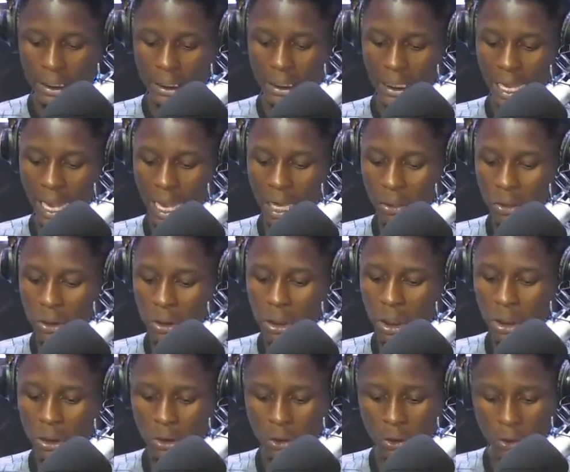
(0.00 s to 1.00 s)
and how you
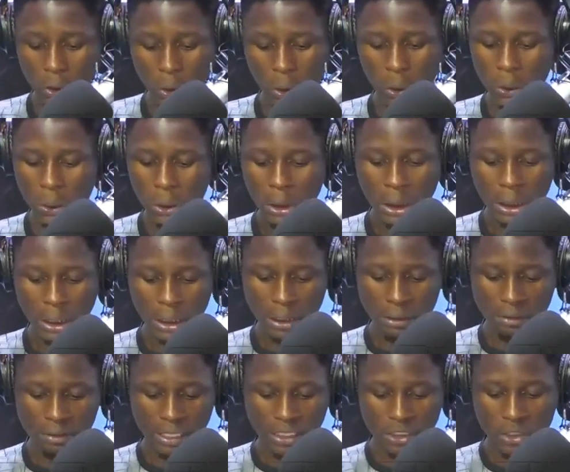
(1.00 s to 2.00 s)
got to know
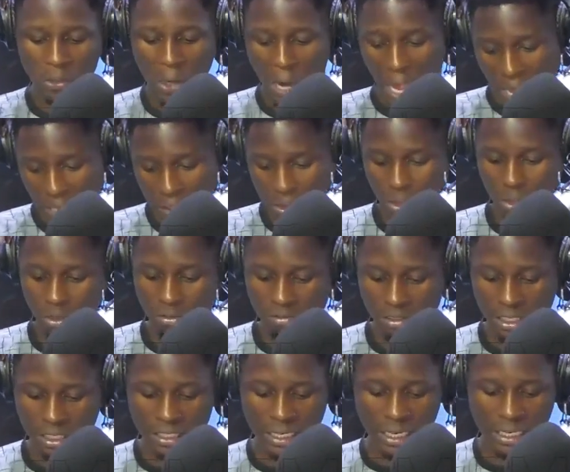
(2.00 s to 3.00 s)
that you had COVID,